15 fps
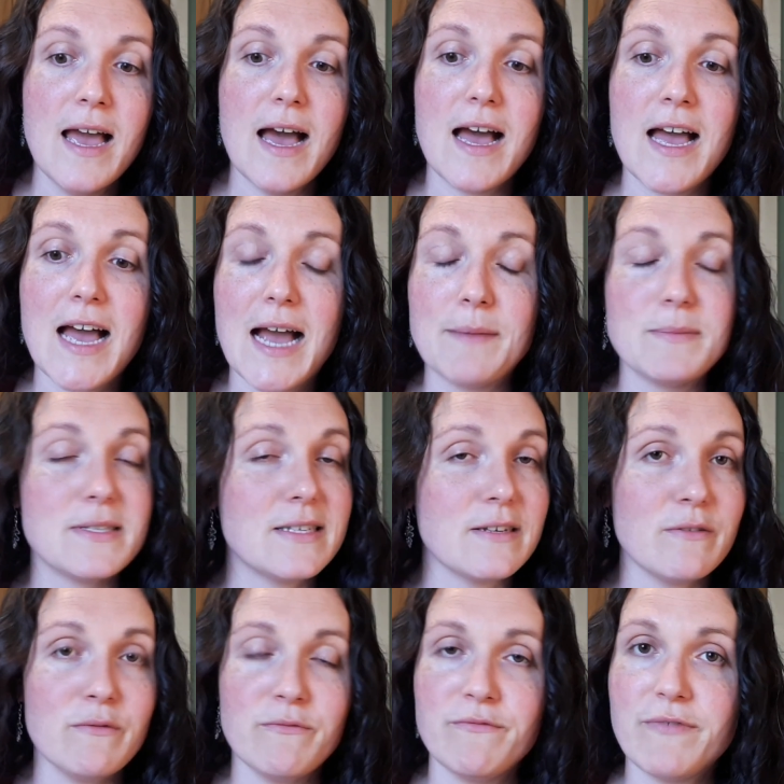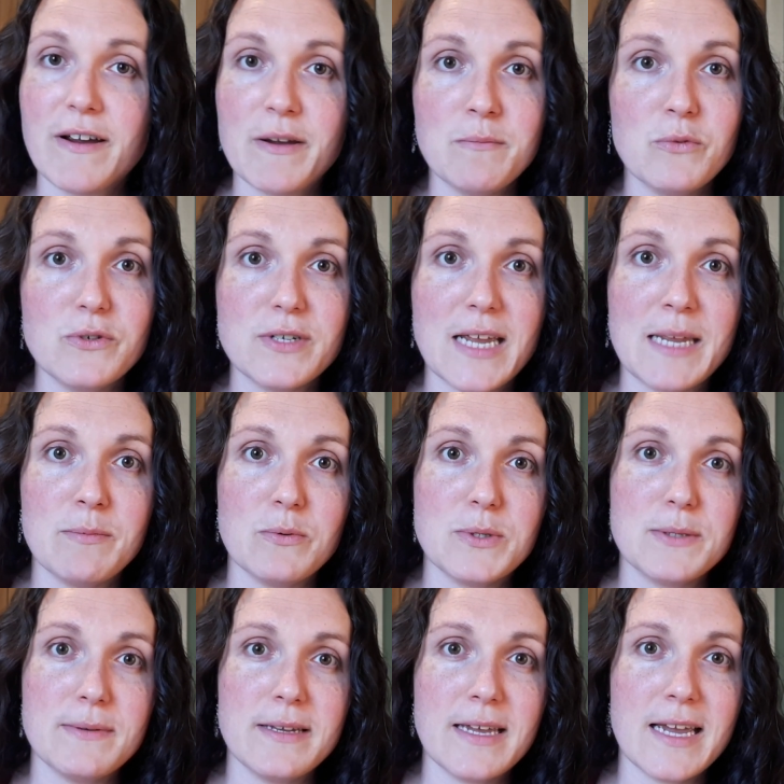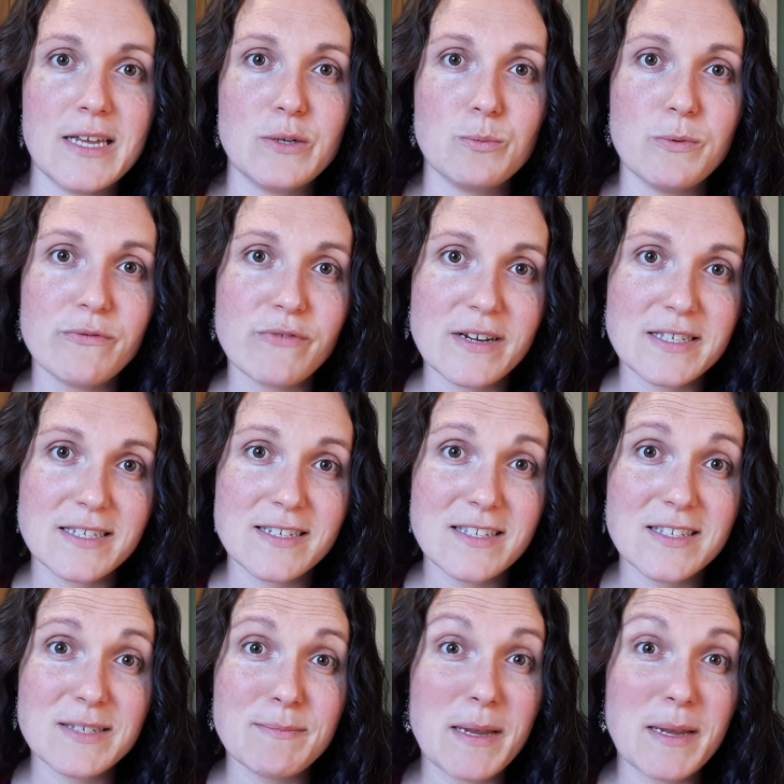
I'm still very much able to engage with residents,